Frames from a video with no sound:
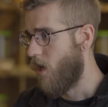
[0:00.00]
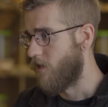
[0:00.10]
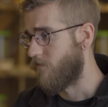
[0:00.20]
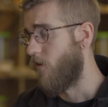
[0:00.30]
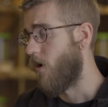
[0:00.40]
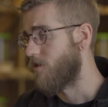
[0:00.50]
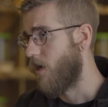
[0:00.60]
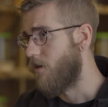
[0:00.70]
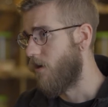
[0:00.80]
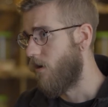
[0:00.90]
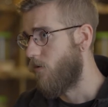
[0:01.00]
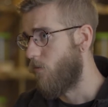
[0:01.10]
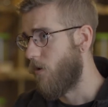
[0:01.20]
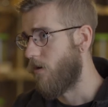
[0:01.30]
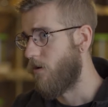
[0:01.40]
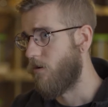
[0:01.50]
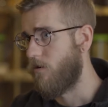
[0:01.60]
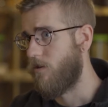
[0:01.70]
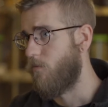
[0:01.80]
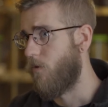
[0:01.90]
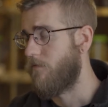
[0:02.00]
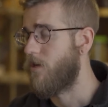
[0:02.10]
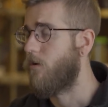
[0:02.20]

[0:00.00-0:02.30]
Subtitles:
as far as I know, we're one of the